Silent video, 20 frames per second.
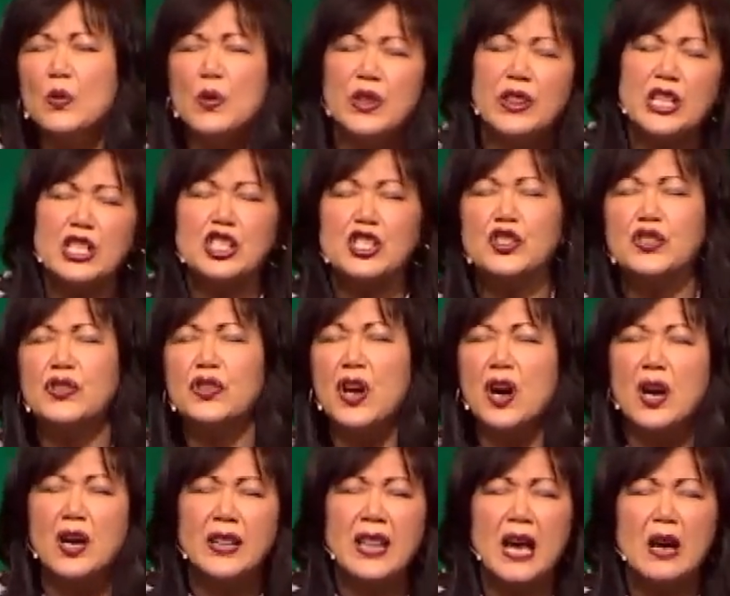with a
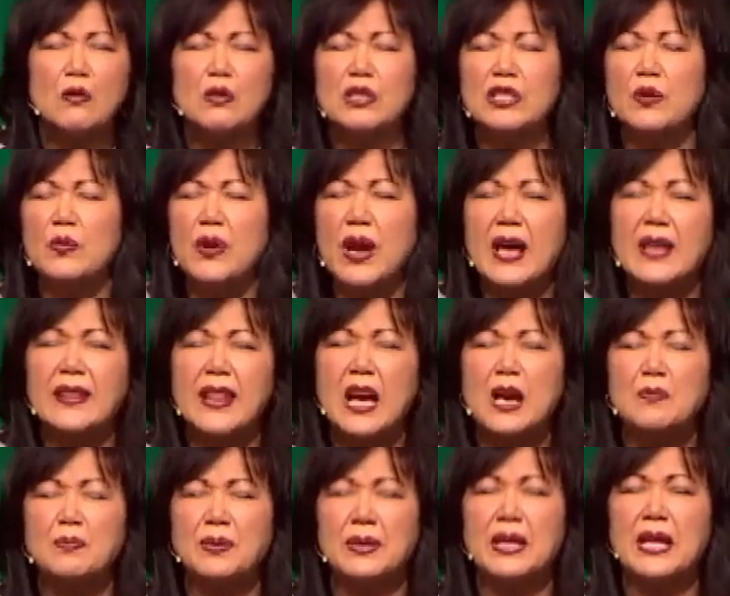straw that was around
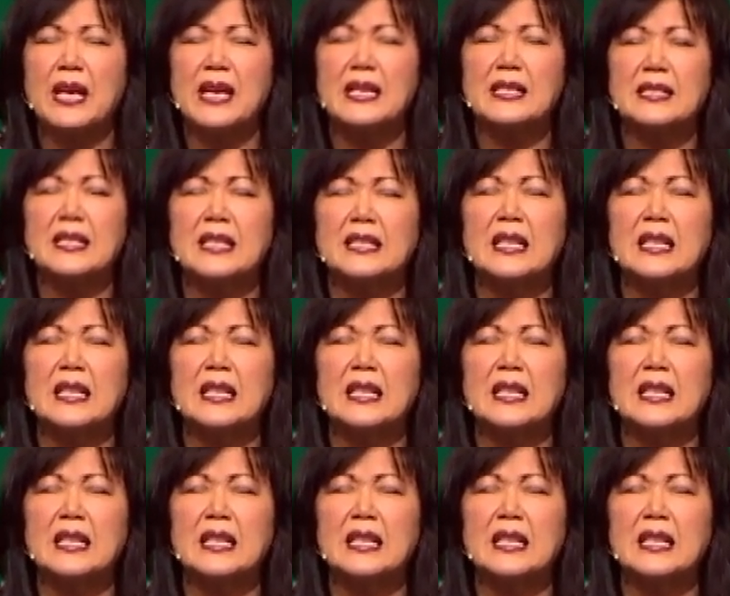that place.